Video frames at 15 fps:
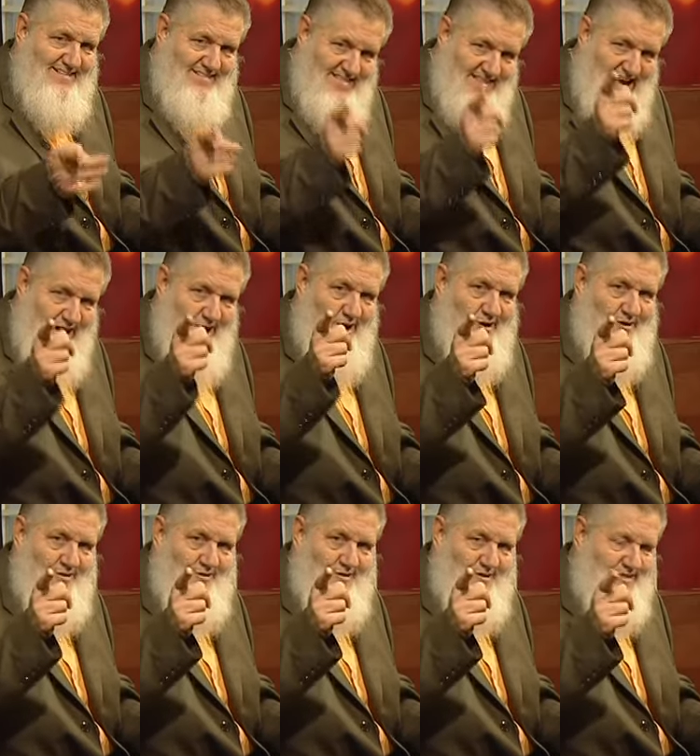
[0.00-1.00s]

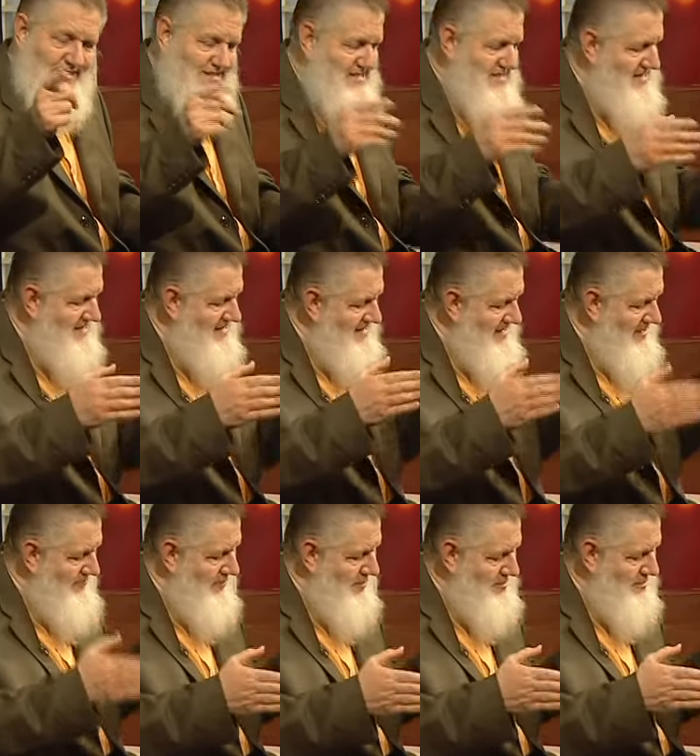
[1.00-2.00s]
Now, this is the
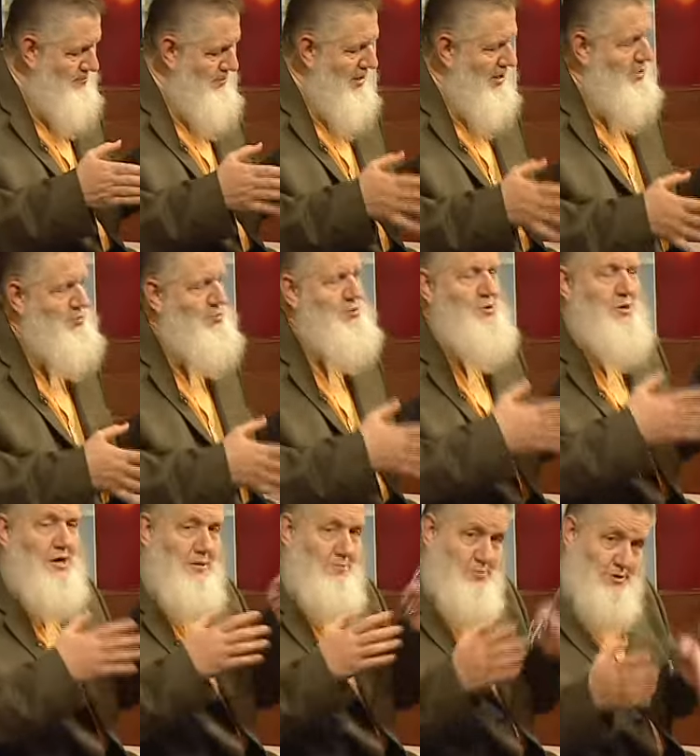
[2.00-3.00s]
difference. Because when you
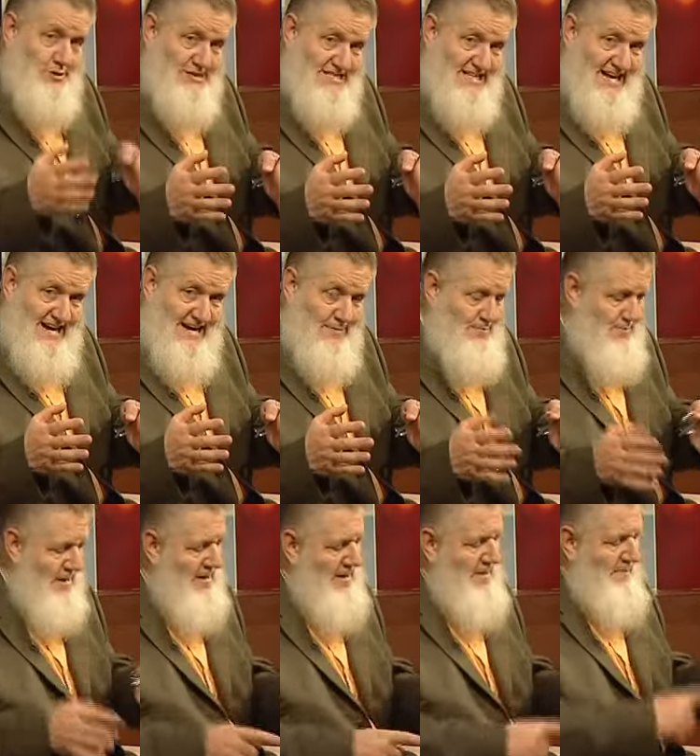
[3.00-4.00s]
come to Islam,
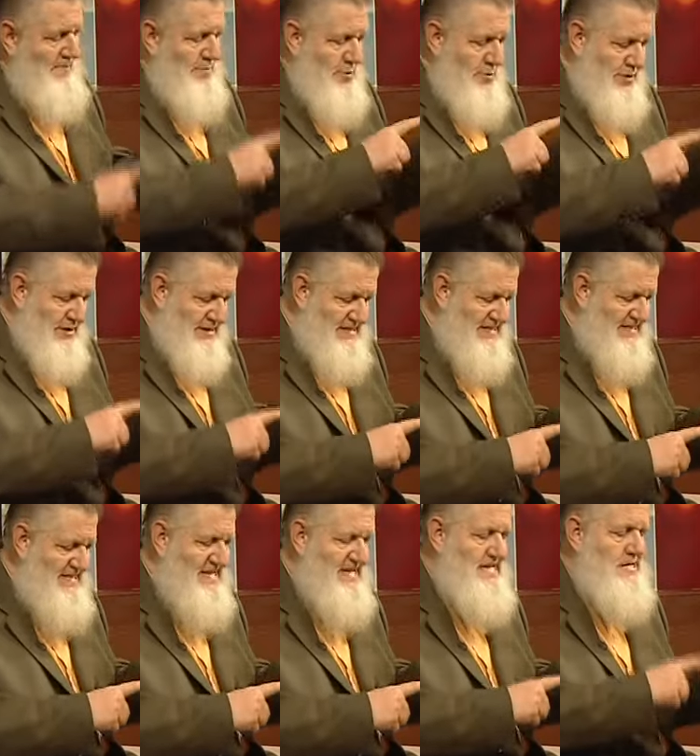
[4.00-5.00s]
you can
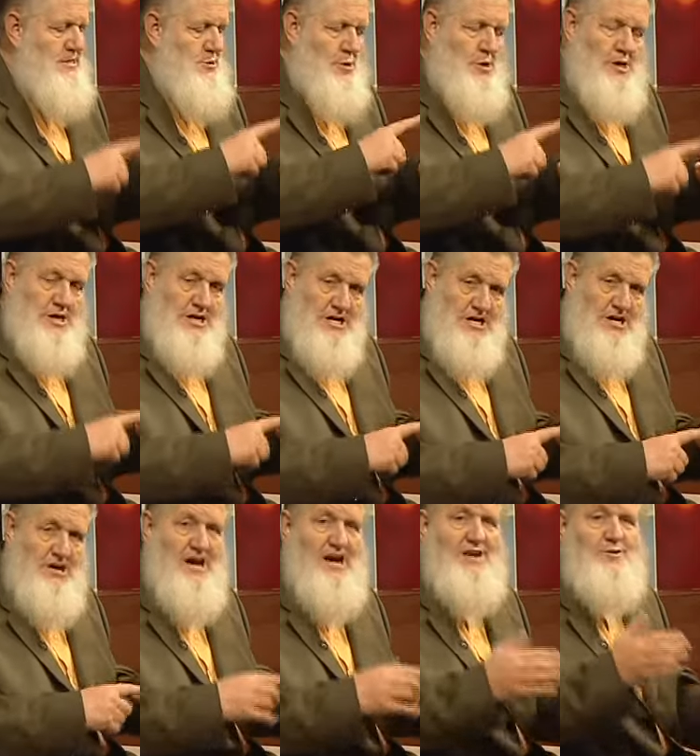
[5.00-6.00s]
see, you can
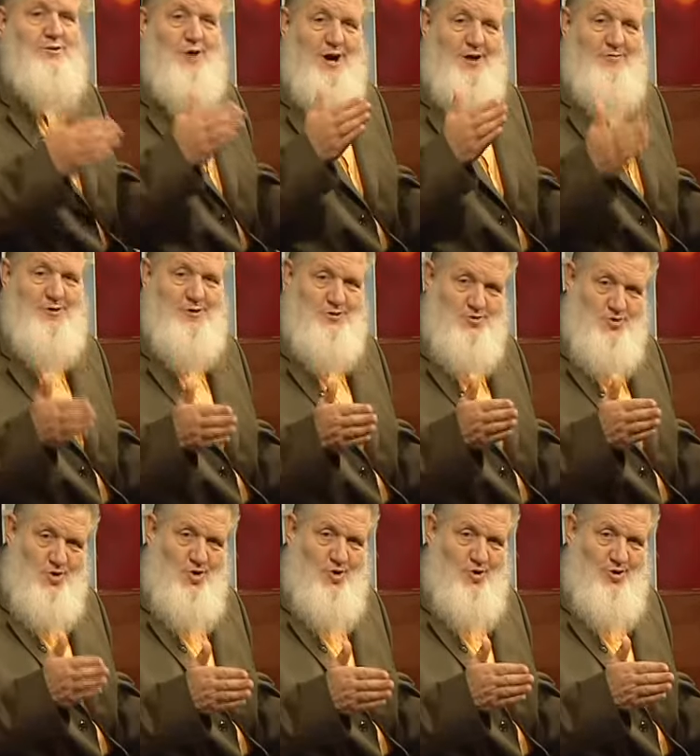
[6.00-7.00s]
hear, and you have
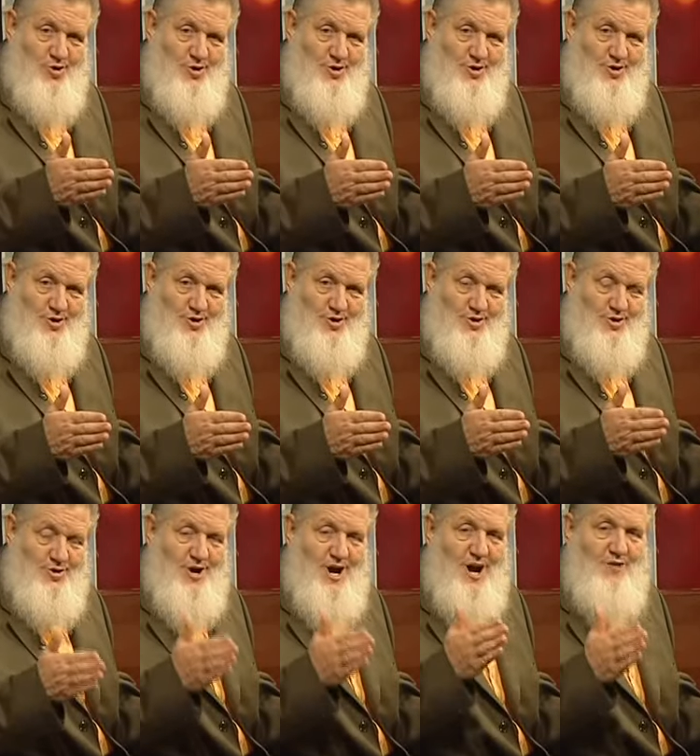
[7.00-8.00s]
control.
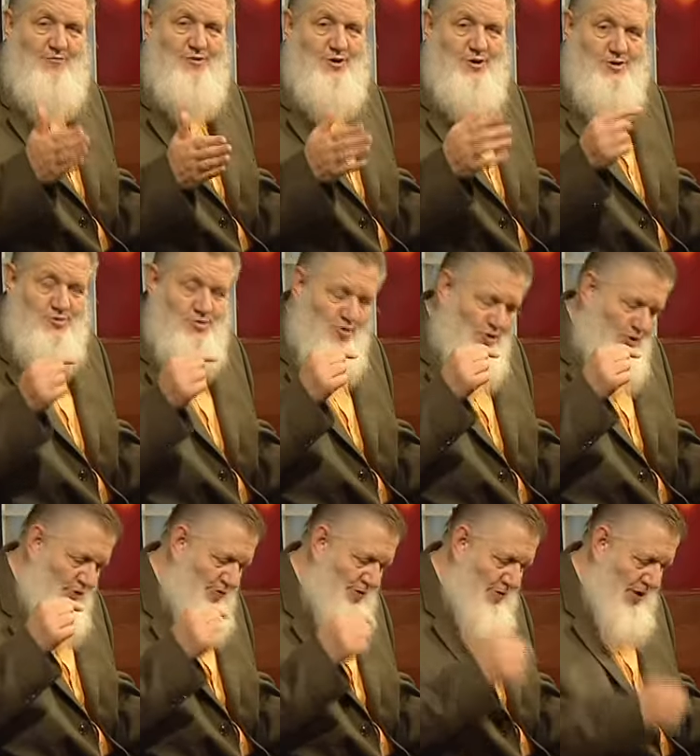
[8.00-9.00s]
You have the control
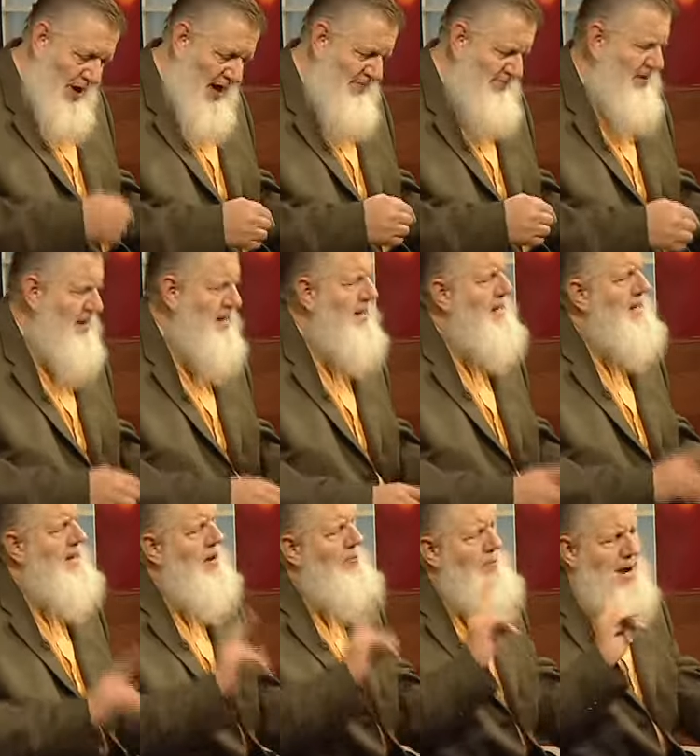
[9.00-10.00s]
over your life.
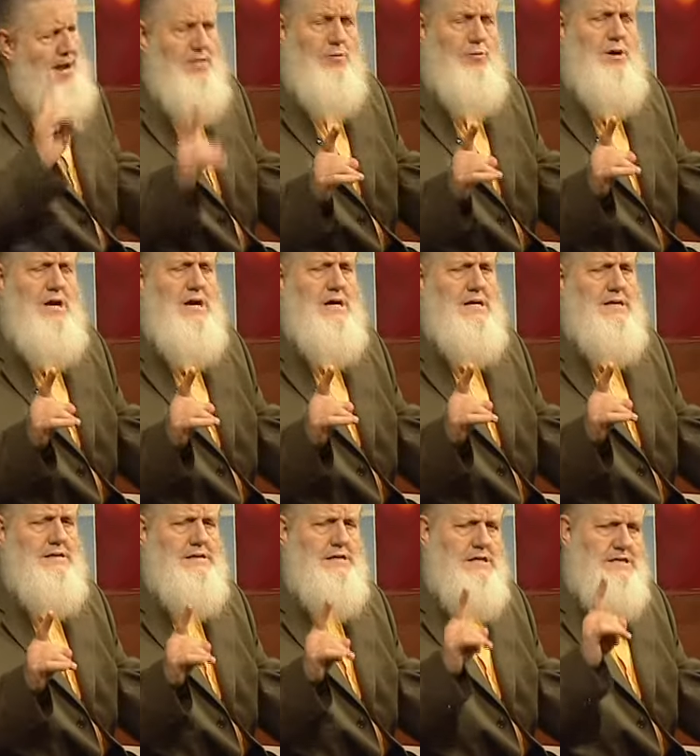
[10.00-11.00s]
Now, by the way,
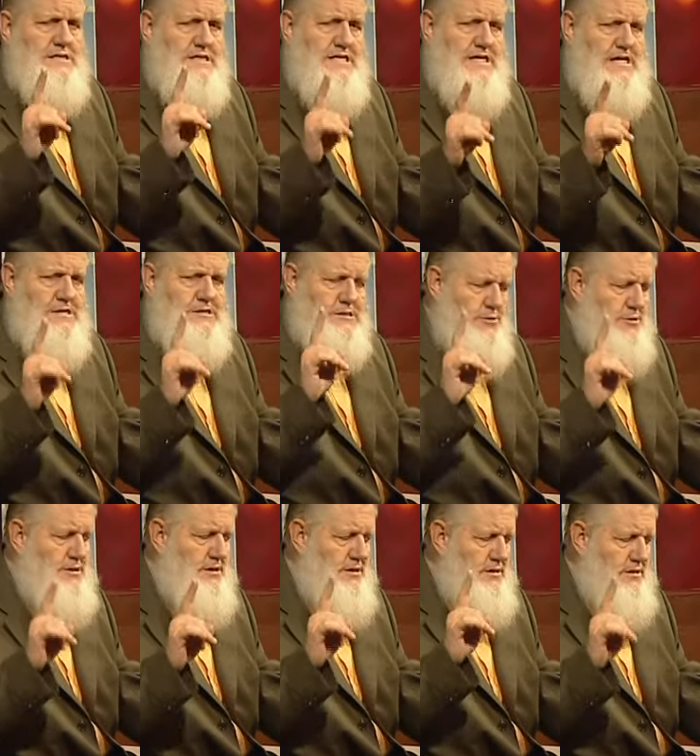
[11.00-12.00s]
just in case you
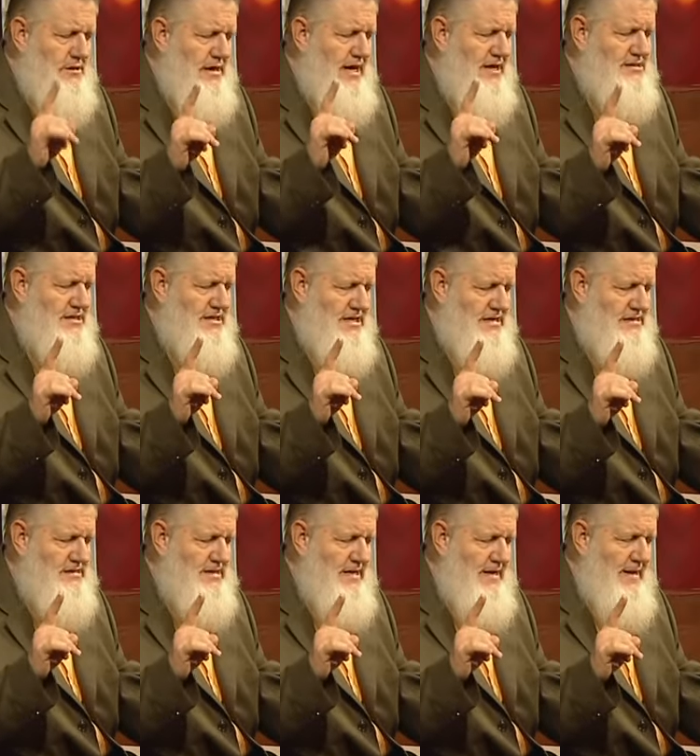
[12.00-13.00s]
didn't catch
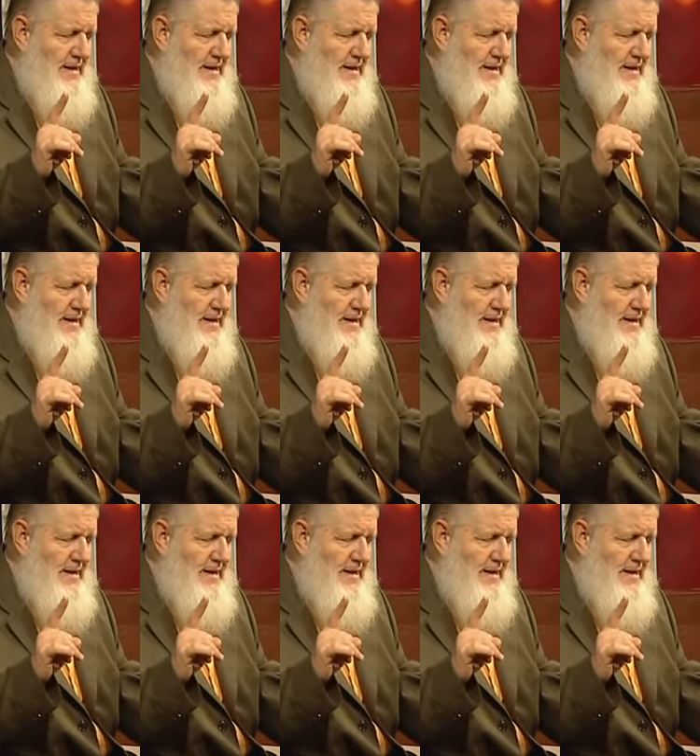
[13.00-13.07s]
this,